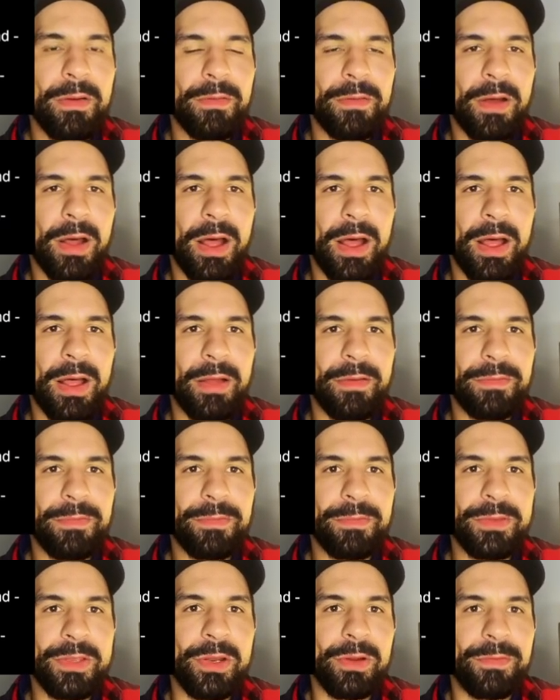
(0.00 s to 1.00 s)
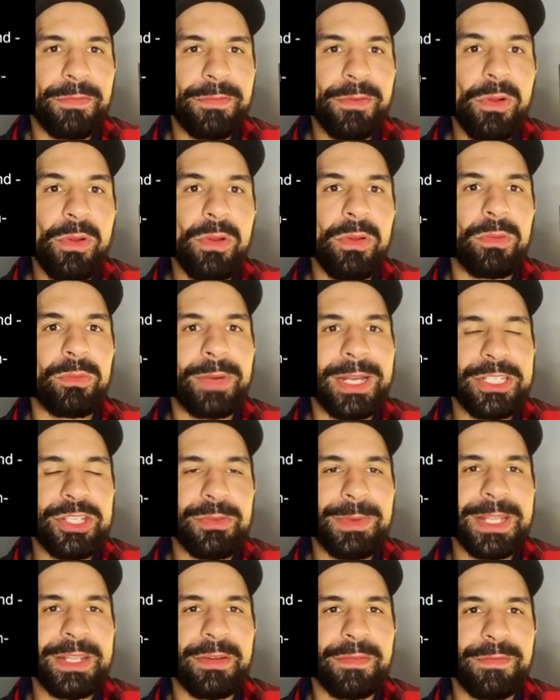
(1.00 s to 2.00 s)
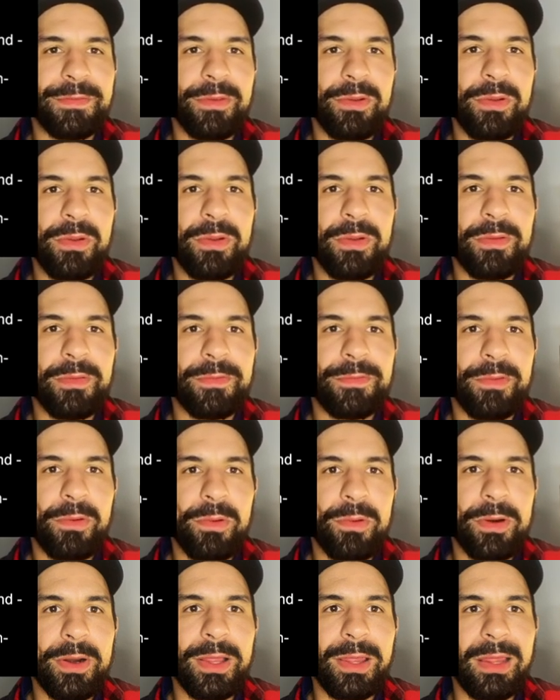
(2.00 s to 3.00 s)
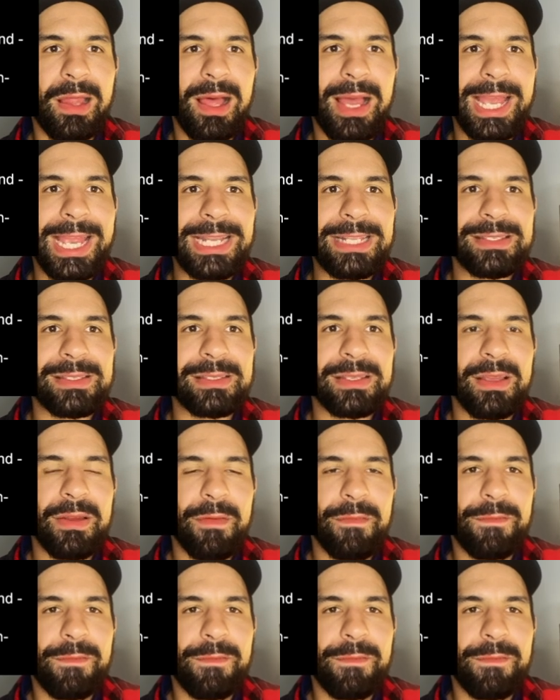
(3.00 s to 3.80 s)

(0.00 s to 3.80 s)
uh, you know, full regiment of full four lines